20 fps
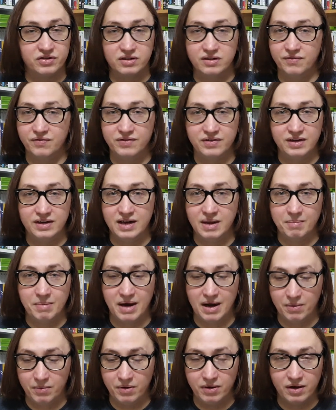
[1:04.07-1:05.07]
love seeing them
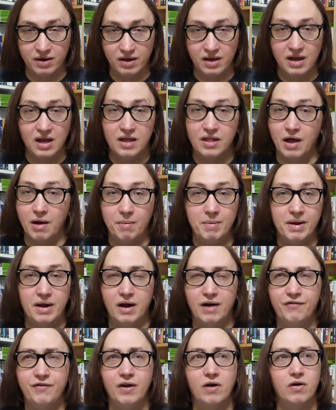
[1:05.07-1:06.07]
artwork. I mean, I
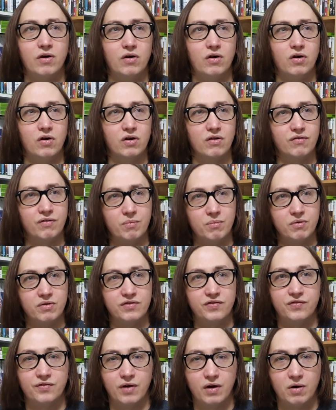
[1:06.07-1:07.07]
think all of them
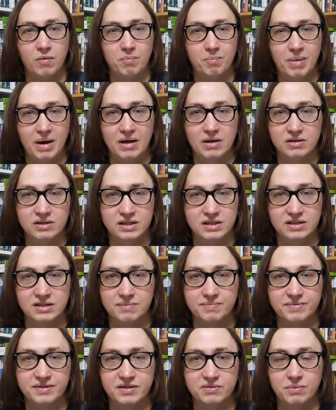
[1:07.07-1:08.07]
was on PAL
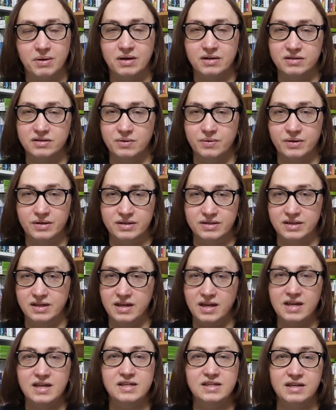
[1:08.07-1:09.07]
systems as well, so it's
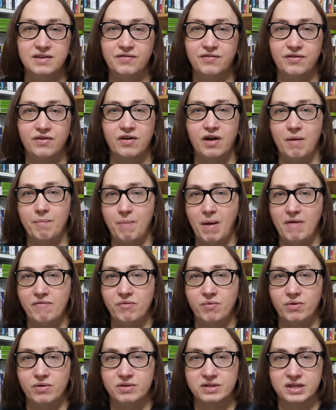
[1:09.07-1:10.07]
easy for
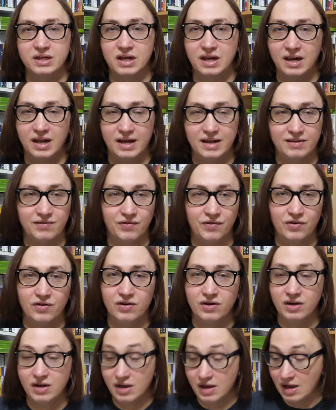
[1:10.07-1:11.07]
everyone to collect
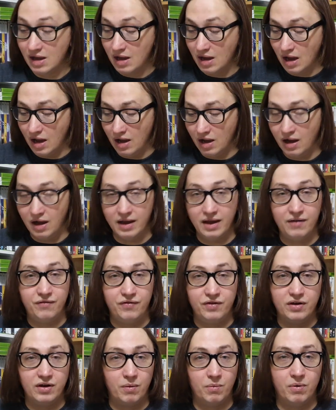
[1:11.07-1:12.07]
for if
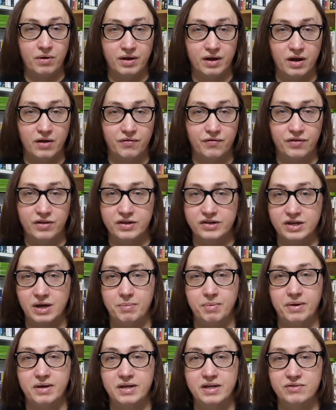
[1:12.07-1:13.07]
you don't want to go for the
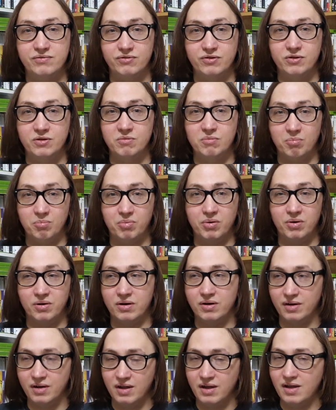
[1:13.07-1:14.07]
Japanese route. But